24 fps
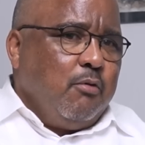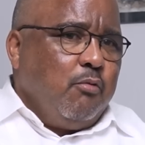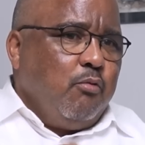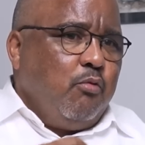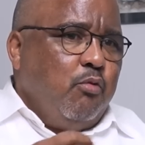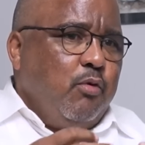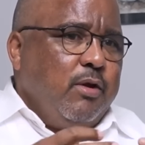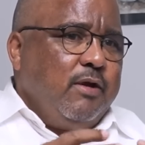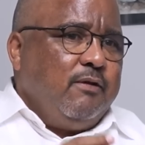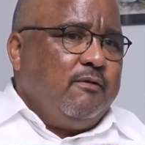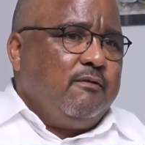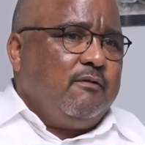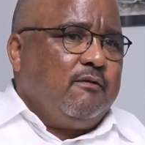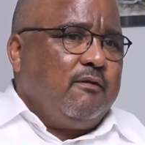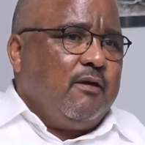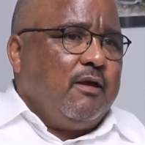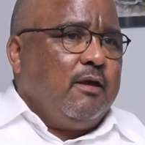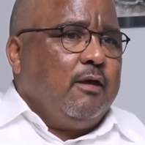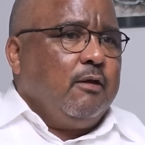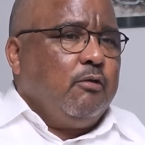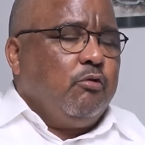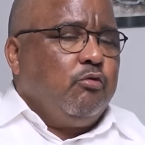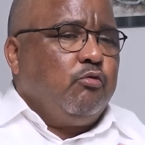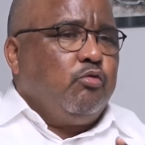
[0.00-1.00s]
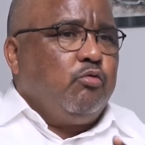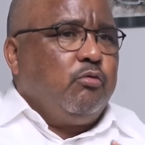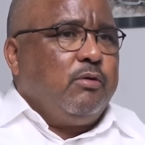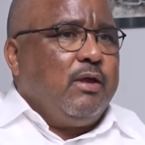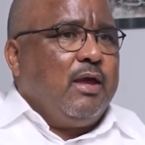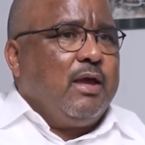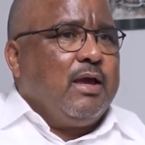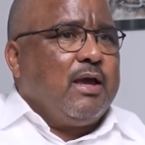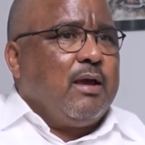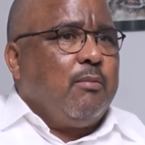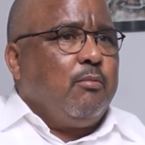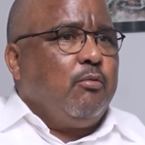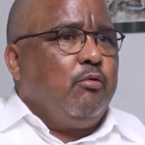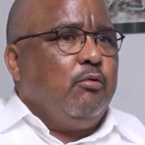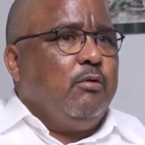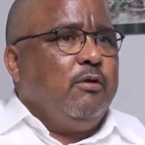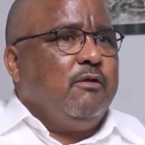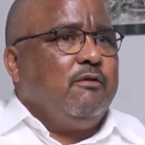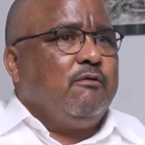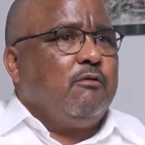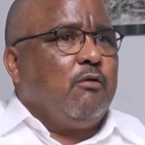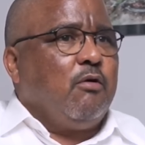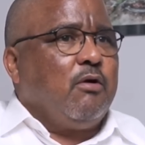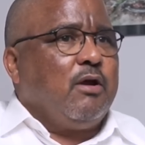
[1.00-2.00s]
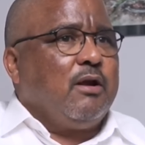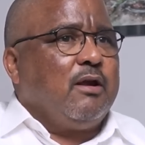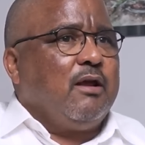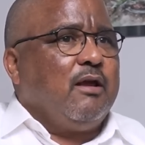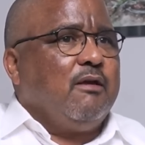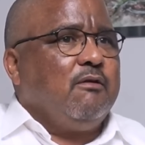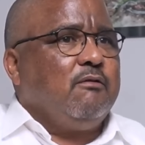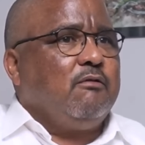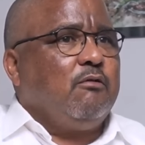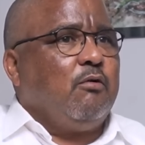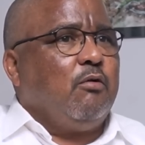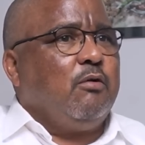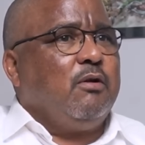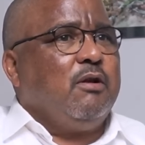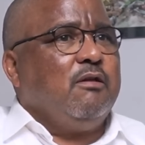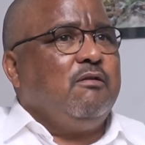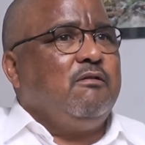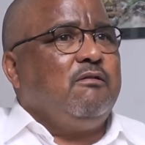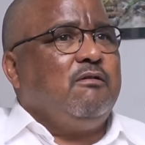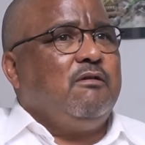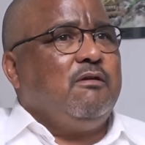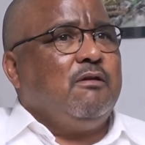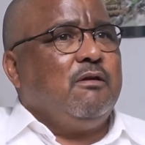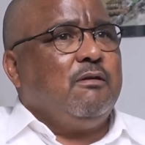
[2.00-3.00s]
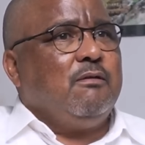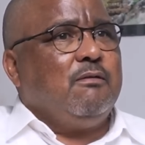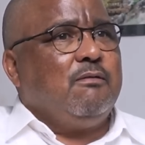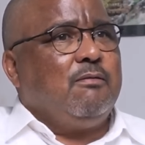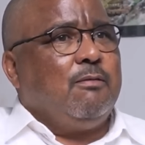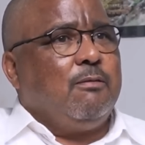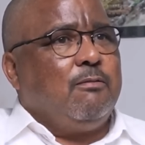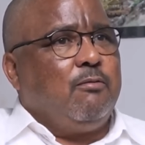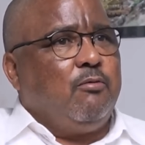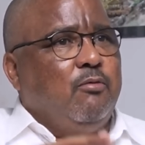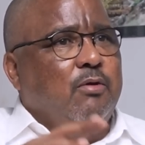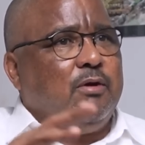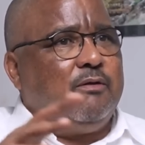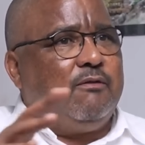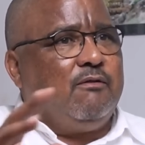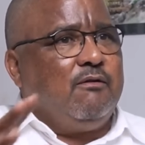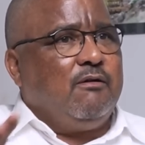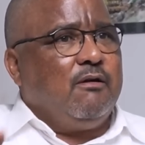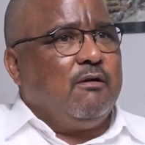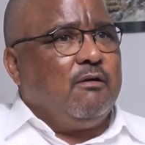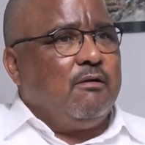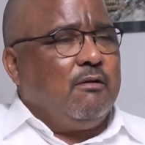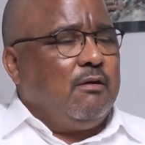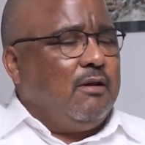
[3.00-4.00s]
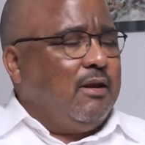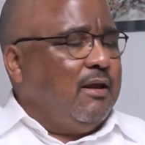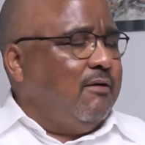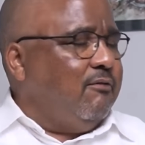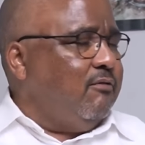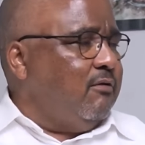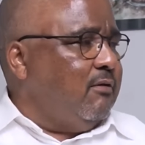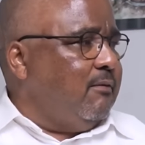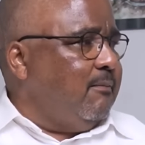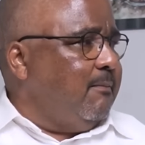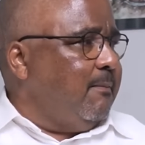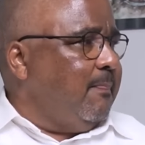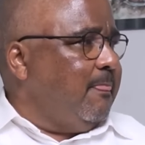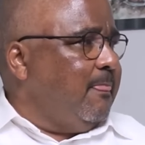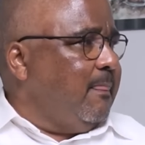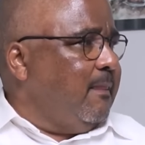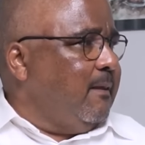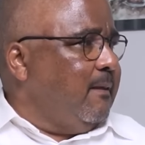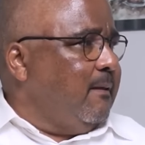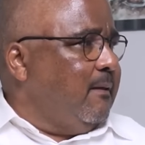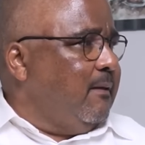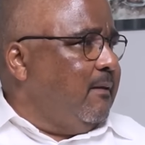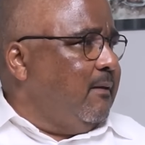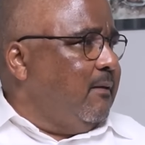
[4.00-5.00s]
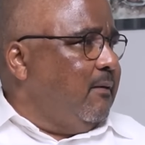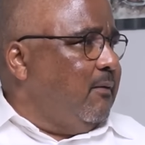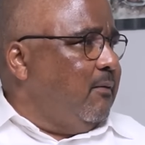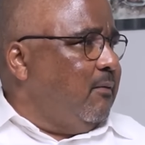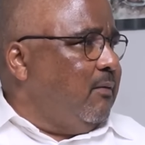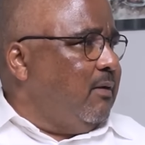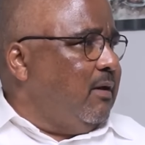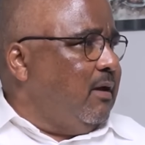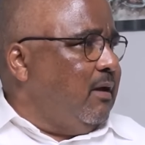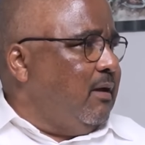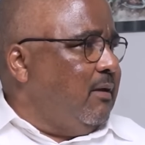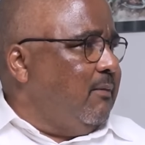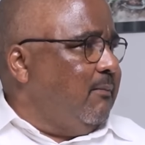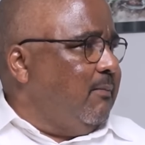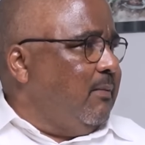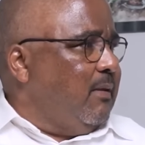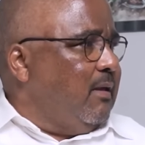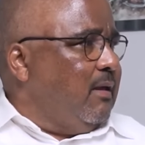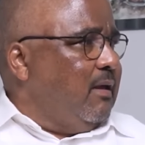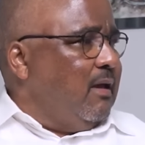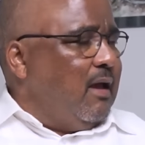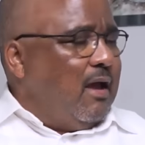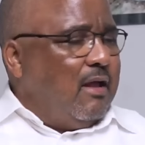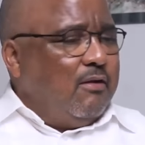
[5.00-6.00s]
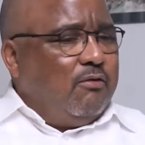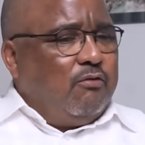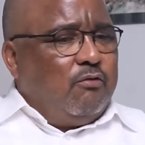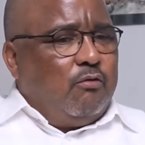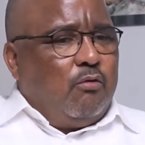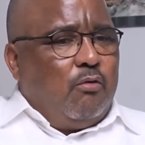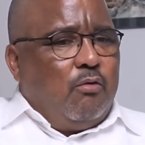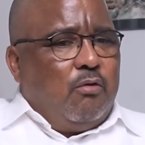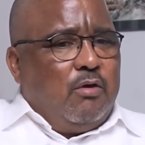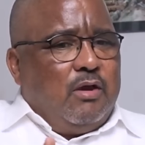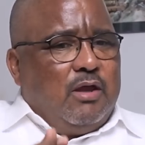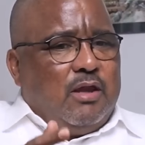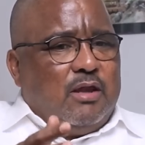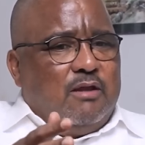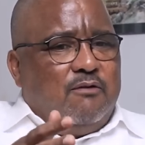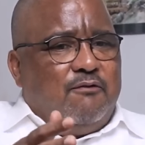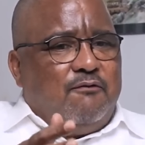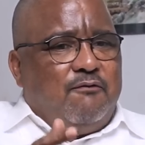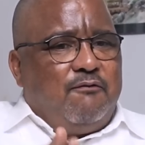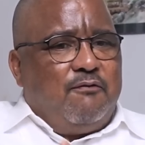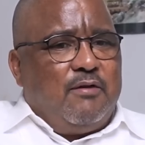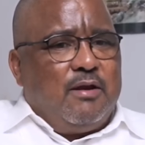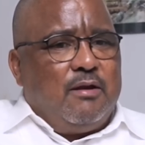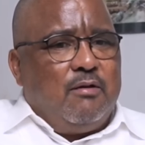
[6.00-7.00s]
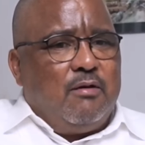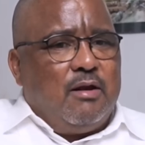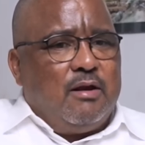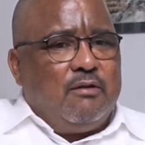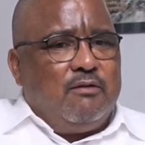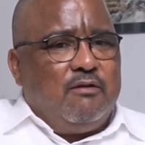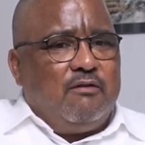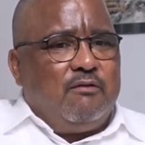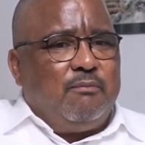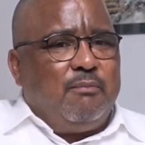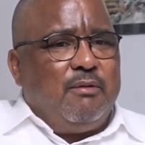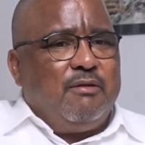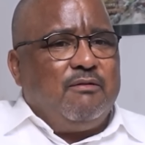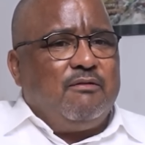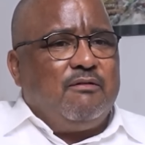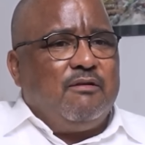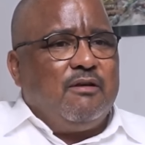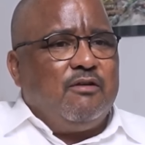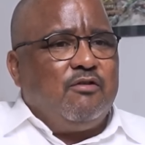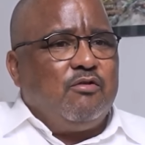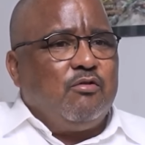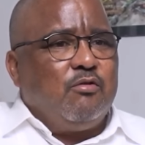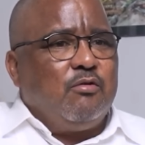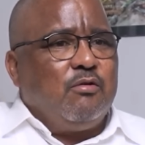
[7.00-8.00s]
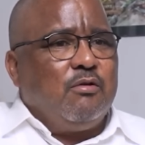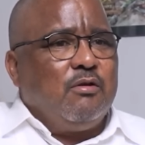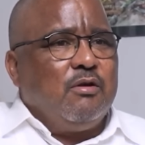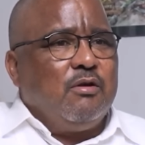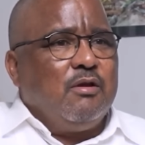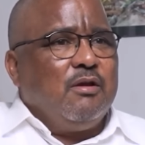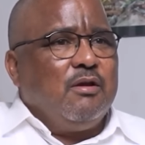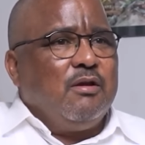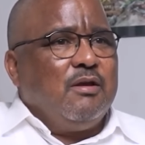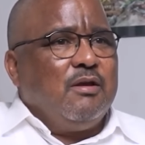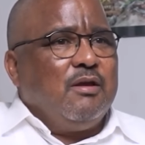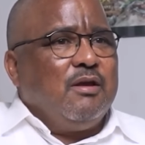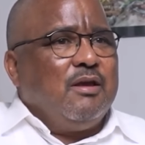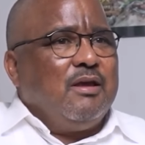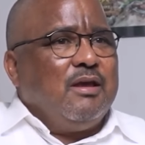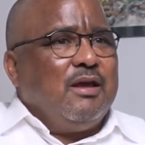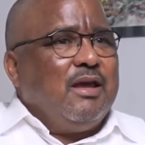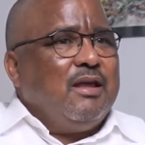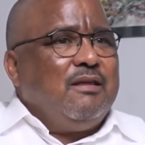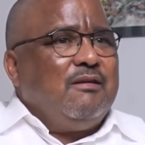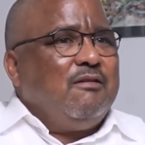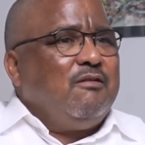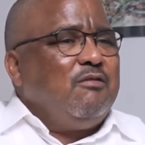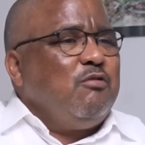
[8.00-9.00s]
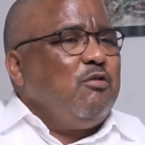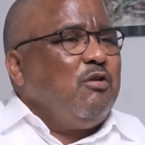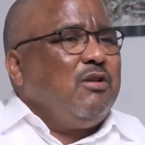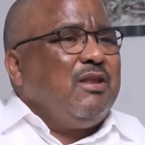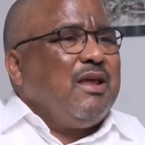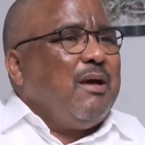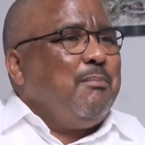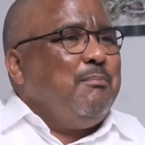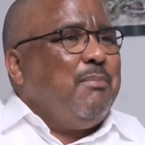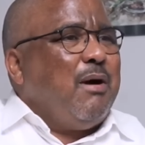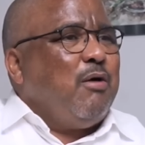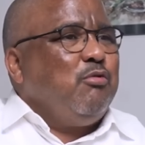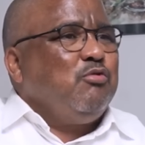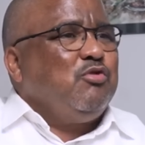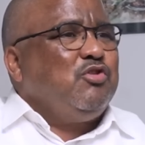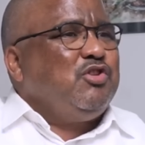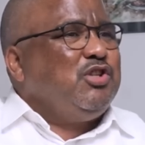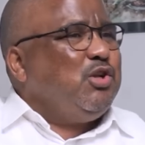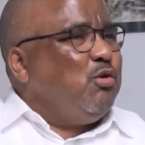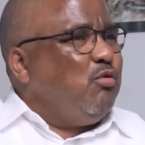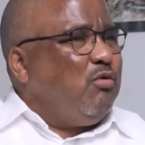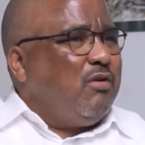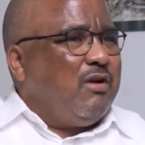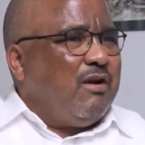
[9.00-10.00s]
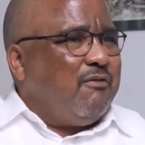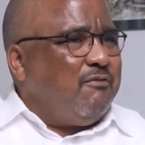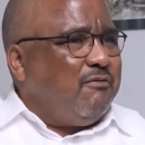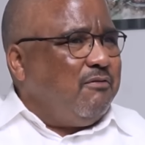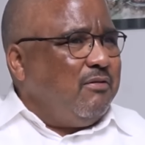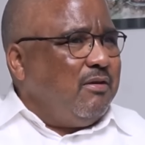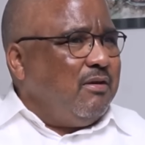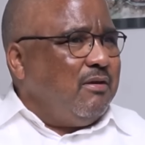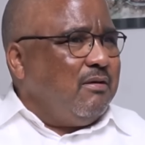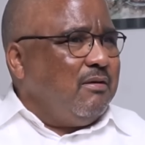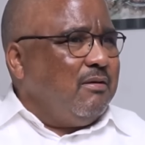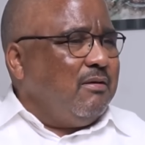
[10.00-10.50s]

we say today Cameroon is organized on a three-tier level. Okay? And so in a federal dispensation, it is not about geography.